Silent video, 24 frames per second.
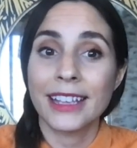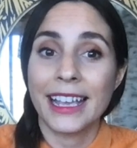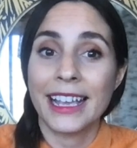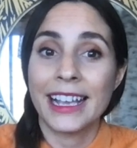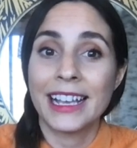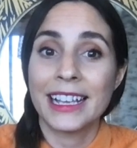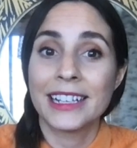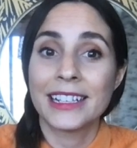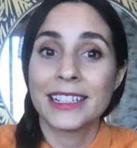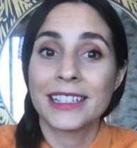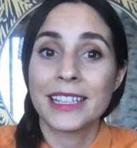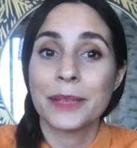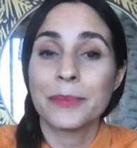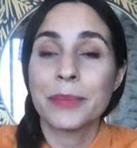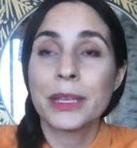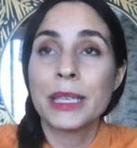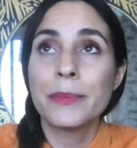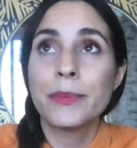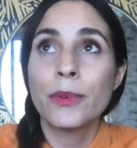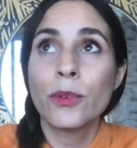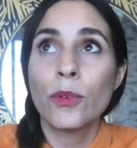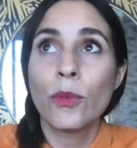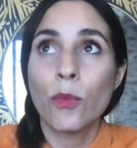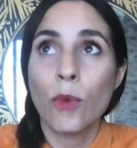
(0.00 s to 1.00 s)
and that
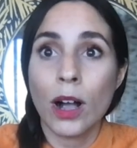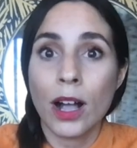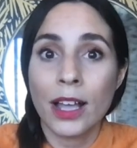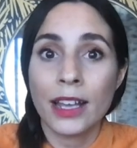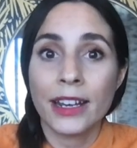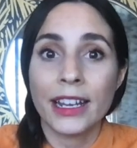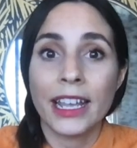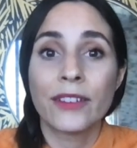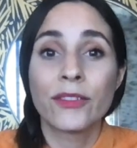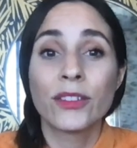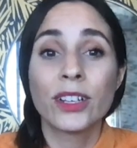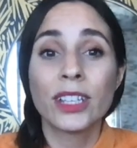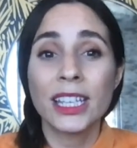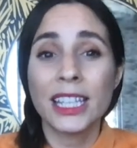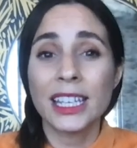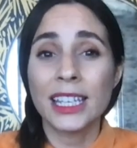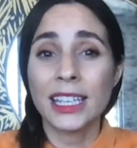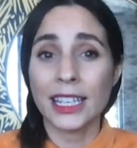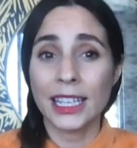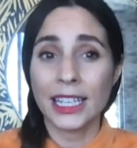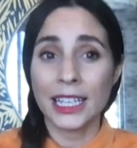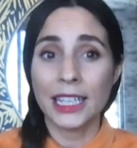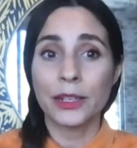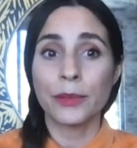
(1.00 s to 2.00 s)
people want and really
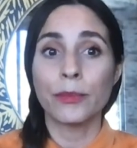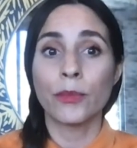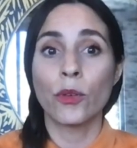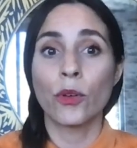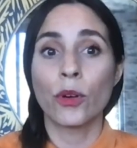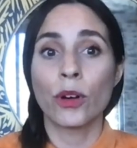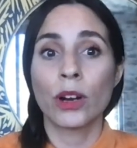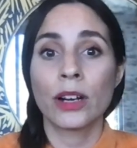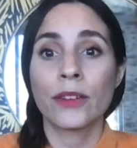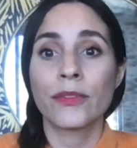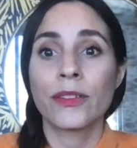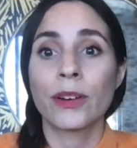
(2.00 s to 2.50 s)
need more